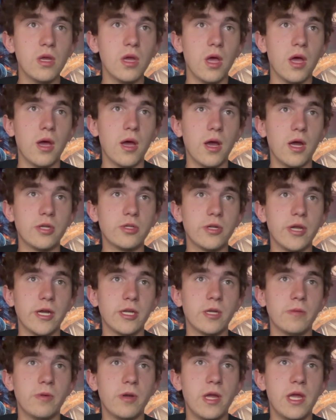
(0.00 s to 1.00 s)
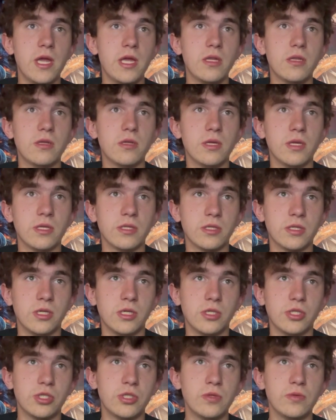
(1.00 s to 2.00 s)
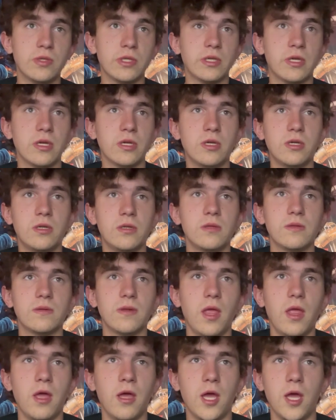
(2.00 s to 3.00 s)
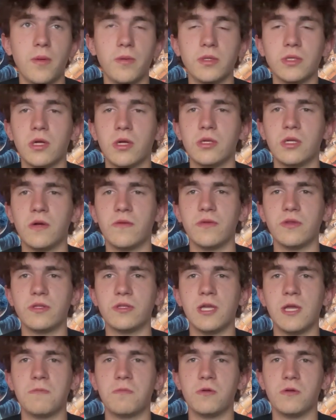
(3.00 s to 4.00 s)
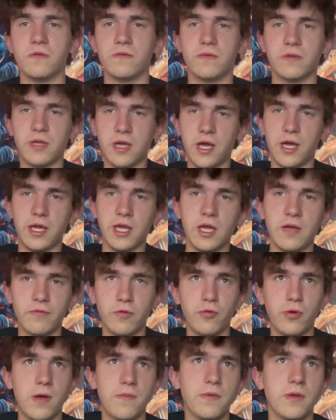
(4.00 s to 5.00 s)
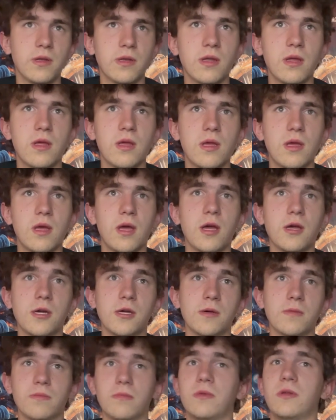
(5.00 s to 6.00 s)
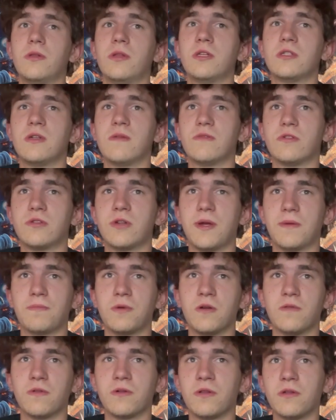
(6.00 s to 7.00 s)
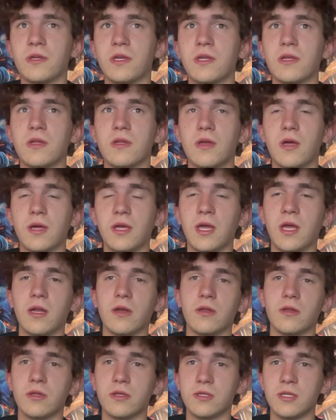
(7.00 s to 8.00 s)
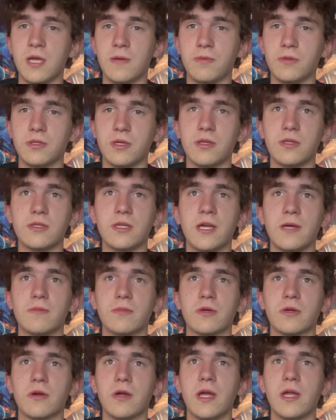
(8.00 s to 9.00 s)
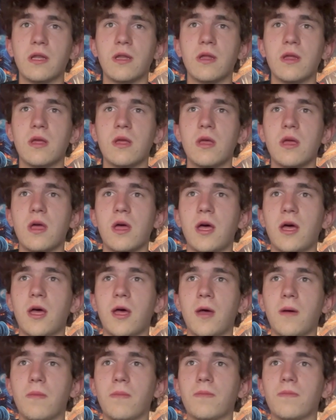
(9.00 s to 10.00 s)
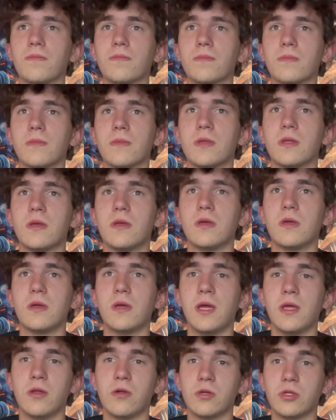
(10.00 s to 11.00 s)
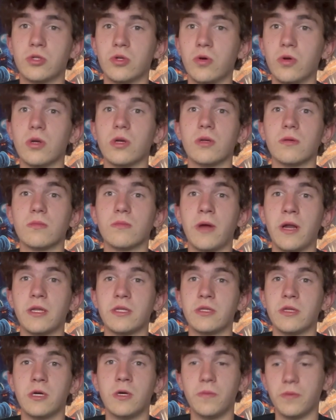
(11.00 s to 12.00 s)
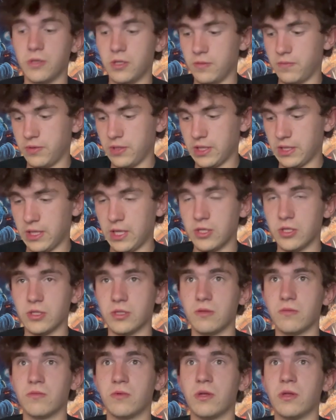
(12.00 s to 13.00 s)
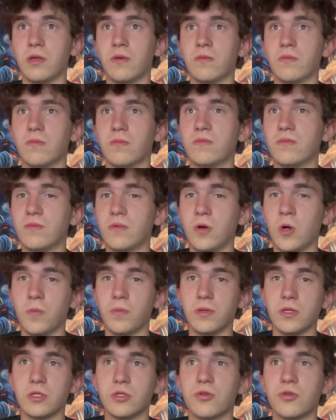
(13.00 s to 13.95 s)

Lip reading: Track number 8 is called Shoot to Kill. It starts out with a sample of the cocking of a weapon. It leads up the track perfectly. Again, the samples on this album are great. And they're short, minus the opener, but they just really open these